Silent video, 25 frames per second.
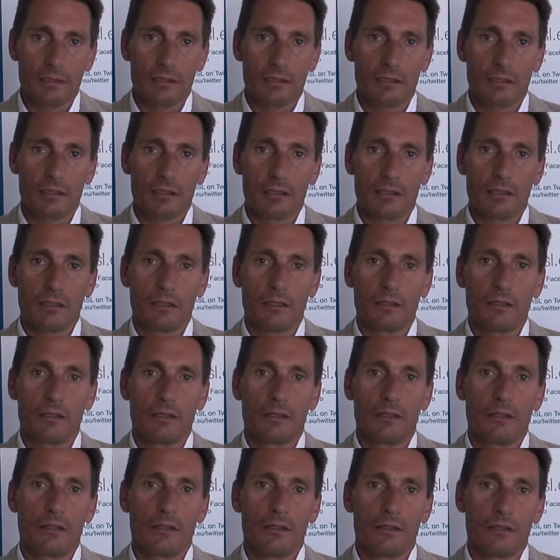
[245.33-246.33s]

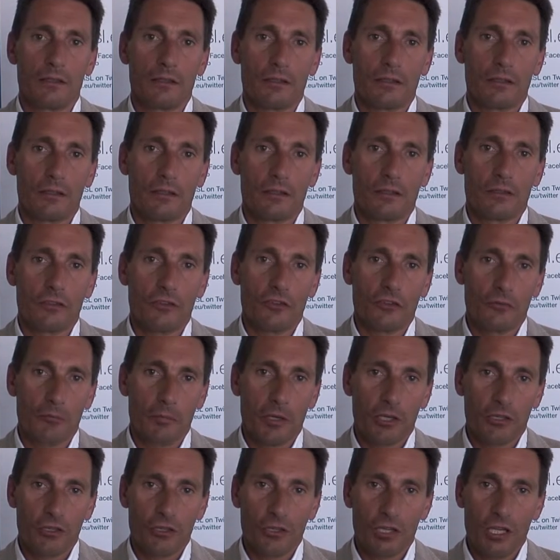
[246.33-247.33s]
the
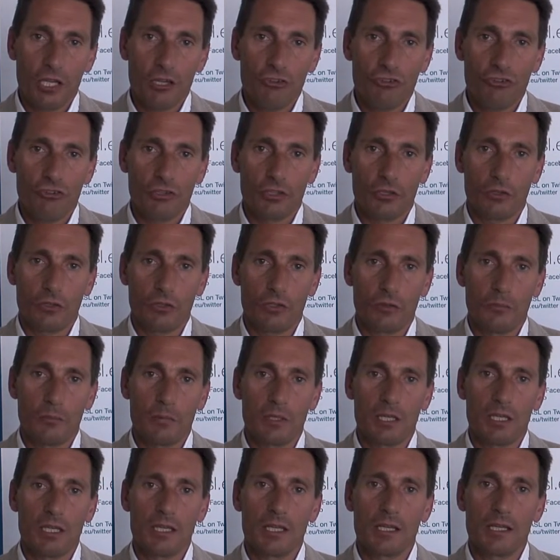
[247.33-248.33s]
speculation could
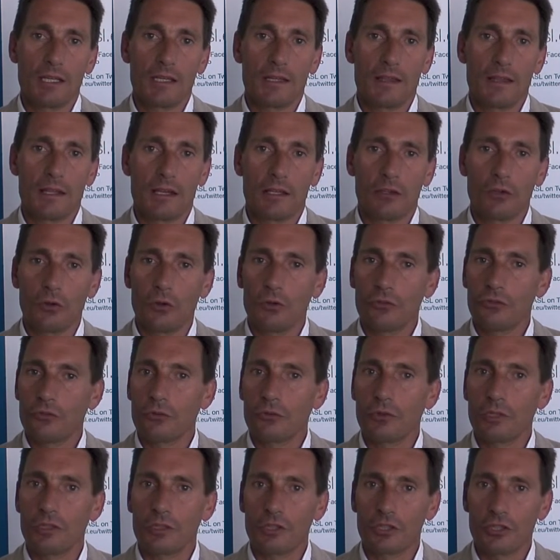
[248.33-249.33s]
be that
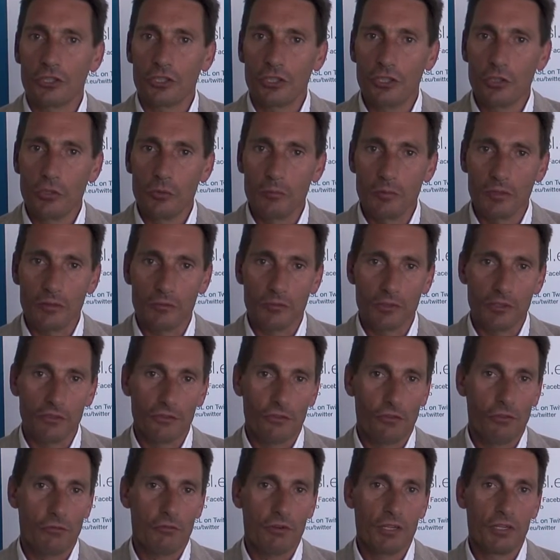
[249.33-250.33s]
also in the human
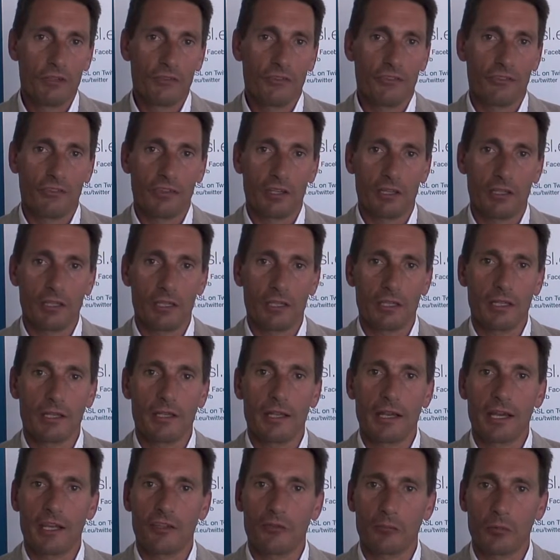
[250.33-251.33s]
phase 3 study
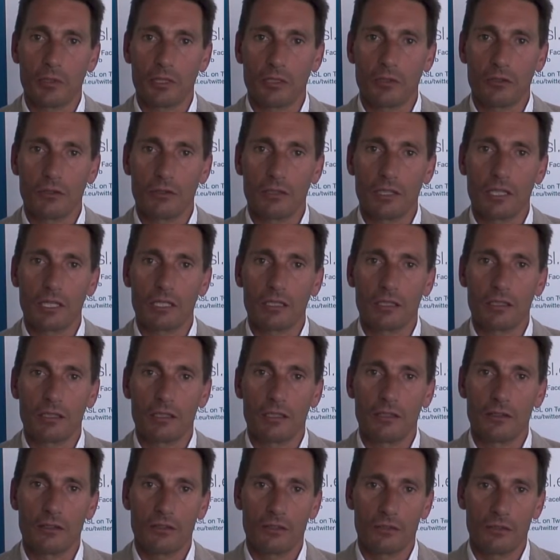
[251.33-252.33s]
that has been
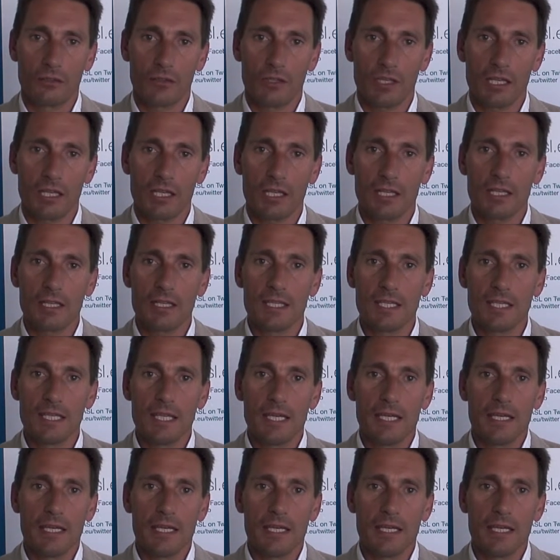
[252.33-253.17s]
conducted to date,